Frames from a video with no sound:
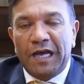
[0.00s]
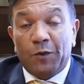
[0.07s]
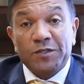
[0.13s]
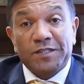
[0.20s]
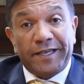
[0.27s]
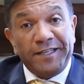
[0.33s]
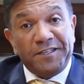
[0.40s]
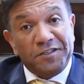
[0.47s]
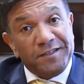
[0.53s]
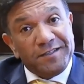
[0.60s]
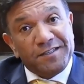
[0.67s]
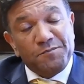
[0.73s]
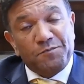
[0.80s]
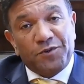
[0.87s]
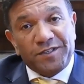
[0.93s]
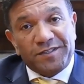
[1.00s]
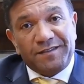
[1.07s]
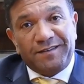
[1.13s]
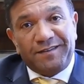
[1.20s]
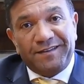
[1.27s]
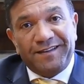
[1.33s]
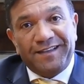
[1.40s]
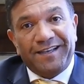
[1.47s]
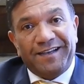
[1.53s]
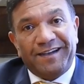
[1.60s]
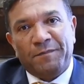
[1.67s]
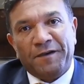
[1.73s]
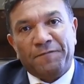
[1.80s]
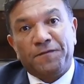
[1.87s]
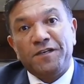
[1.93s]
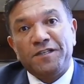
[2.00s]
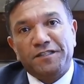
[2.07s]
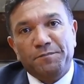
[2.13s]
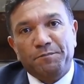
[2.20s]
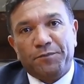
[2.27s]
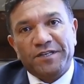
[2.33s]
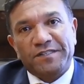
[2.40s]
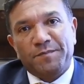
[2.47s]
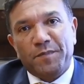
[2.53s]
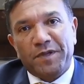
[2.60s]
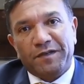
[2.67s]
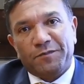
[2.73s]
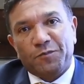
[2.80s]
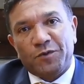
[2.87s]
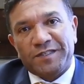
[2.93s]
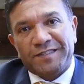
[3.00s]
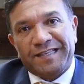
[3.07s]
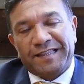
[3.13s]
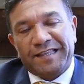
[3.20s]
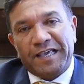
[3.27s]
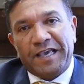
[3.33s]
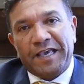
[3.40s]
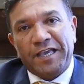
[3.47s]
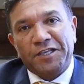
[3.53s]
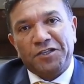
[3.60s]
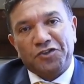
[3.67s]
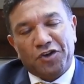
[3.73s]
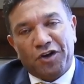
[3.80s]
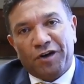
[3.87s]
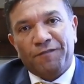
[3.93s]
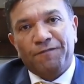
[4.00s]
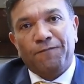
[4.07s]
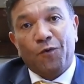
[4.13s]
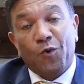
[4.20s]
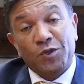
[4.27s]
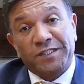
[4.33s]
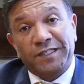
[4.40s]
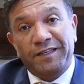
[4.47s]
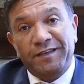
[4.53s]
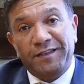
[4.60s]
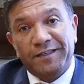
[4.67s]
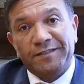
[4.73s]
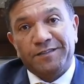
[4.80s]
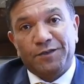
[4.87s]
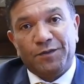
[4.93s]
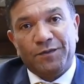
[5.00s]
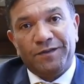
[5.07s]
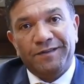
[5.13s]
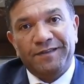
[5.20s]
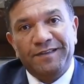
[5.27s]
I was 8 years in prison. My first imprisonment was at the age of 14 years old.